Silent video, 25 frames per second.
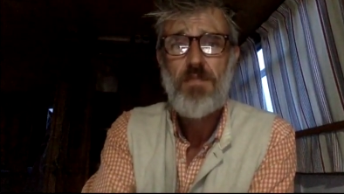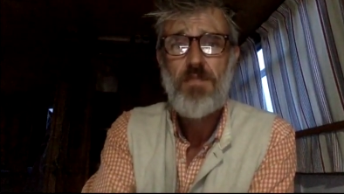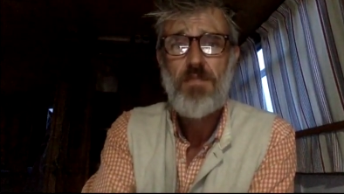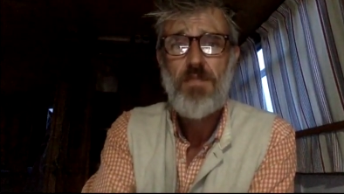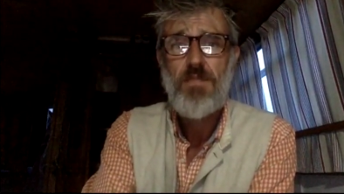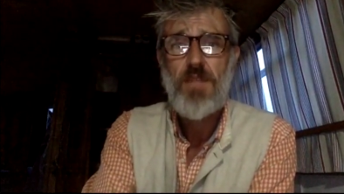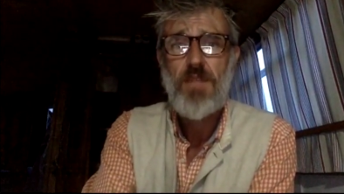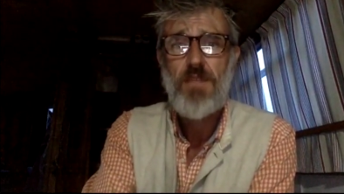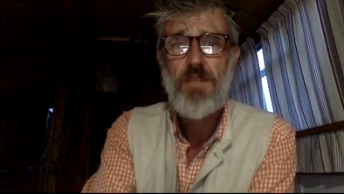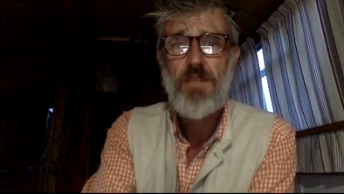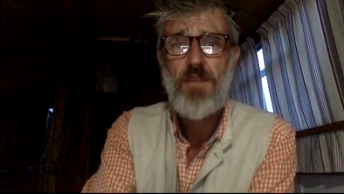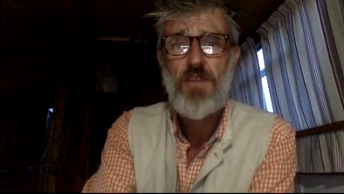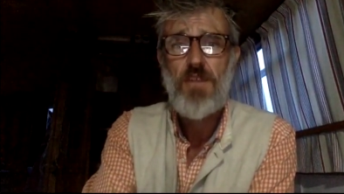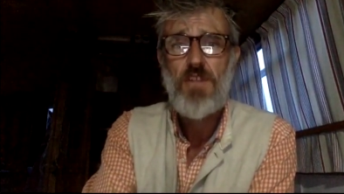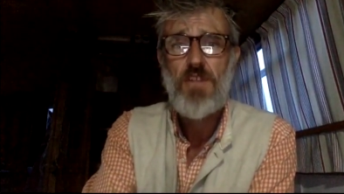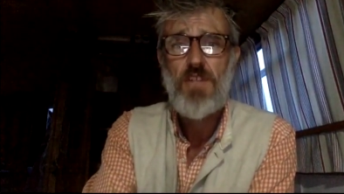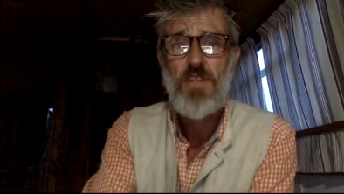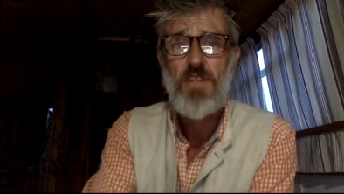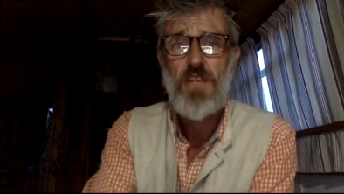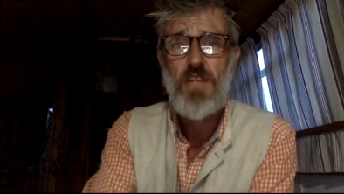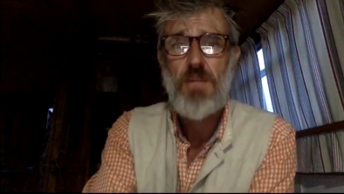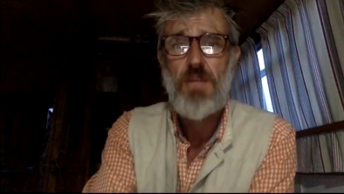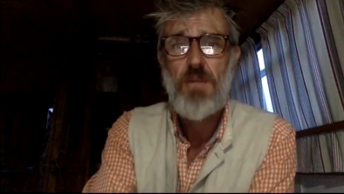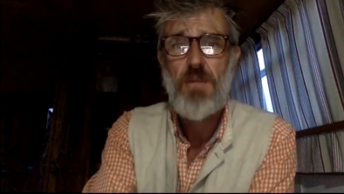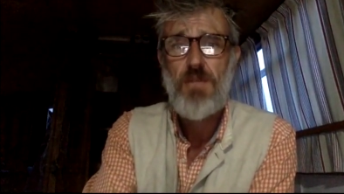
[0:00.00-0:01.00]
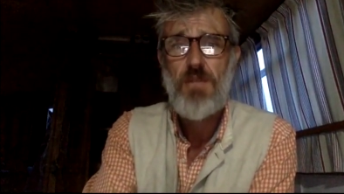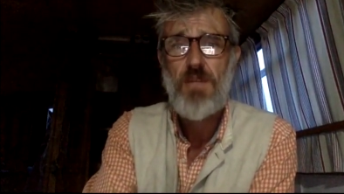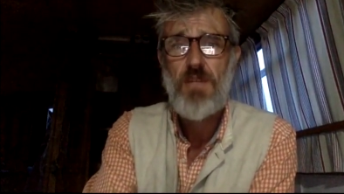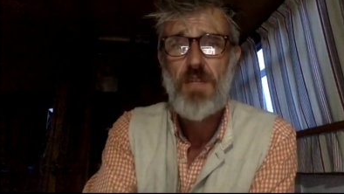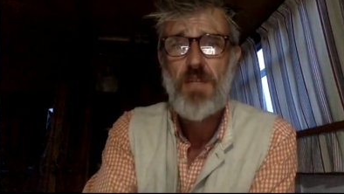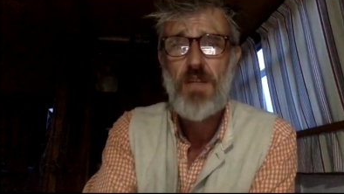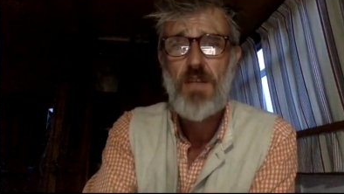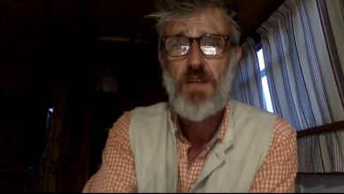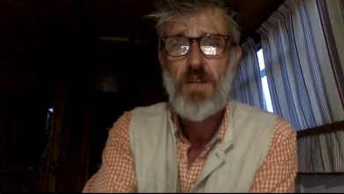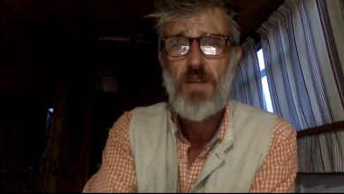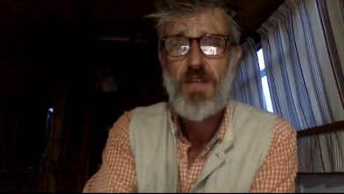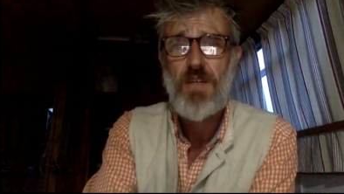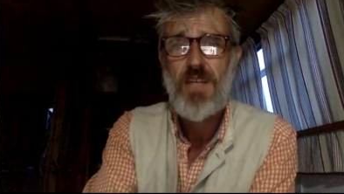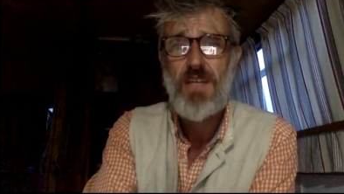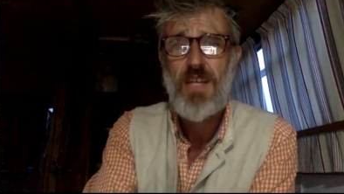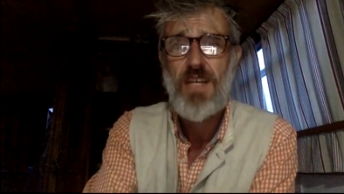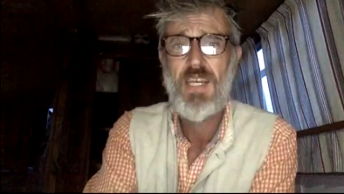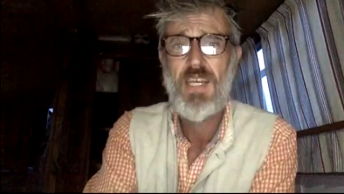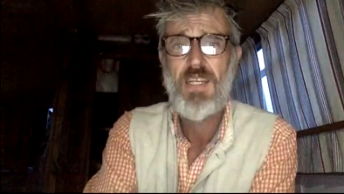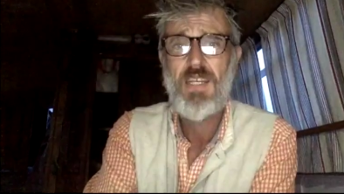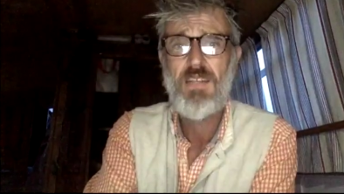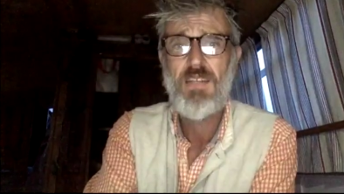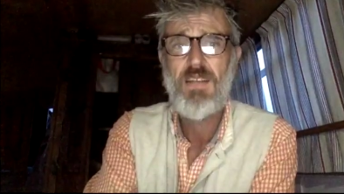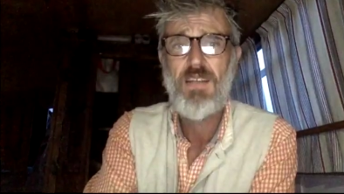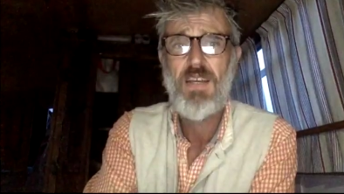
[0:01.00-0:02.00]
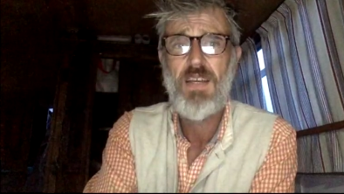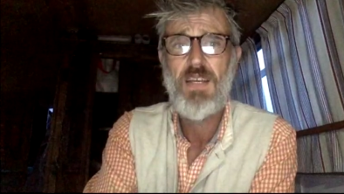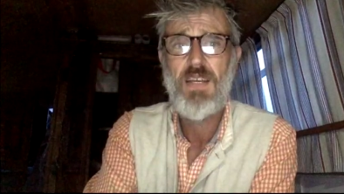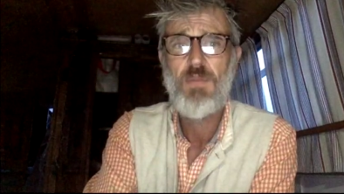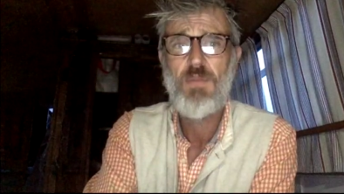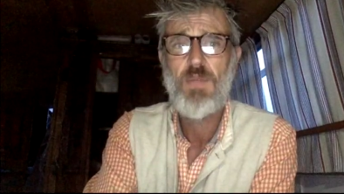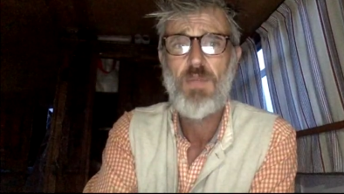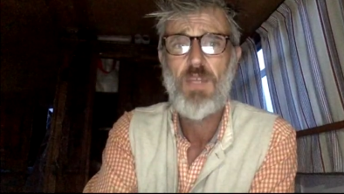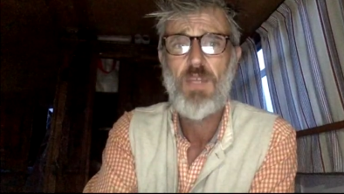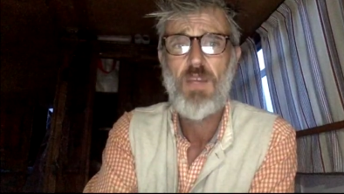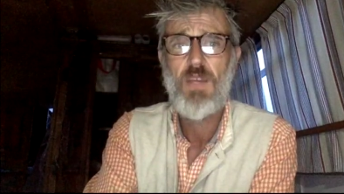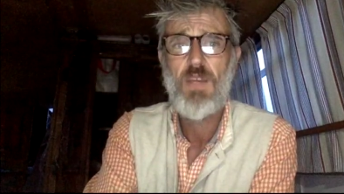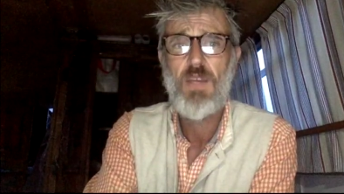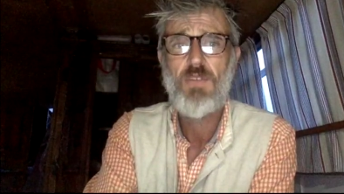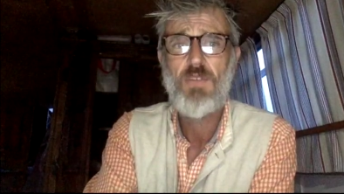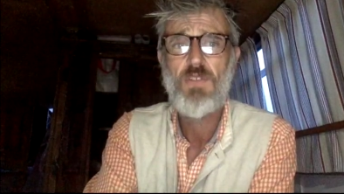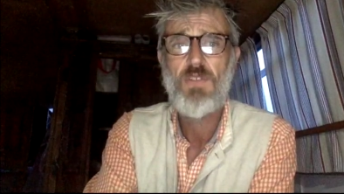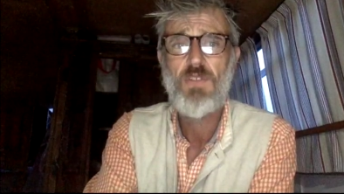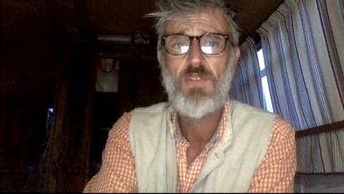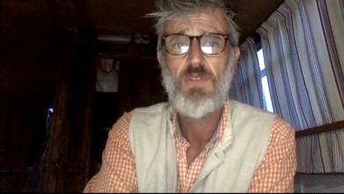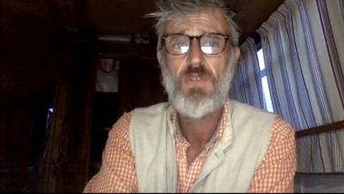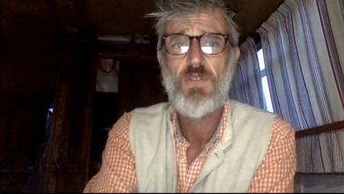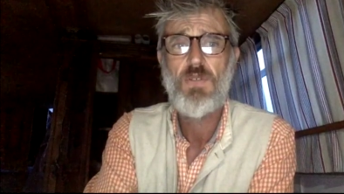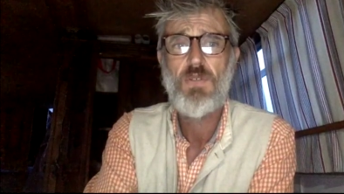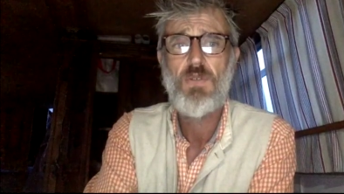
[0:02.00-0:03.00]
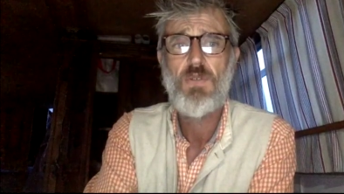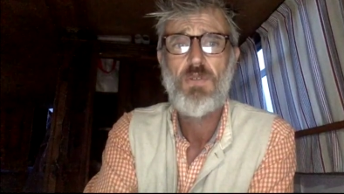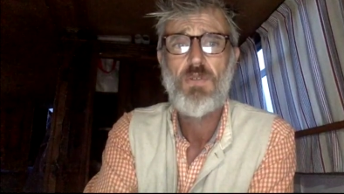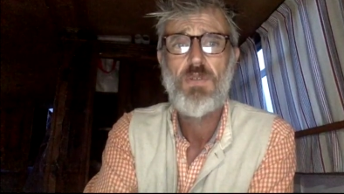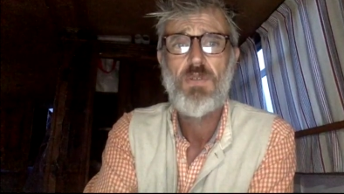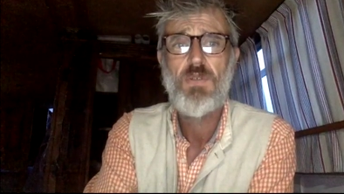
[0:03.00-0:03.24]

if I share my video again and we go to,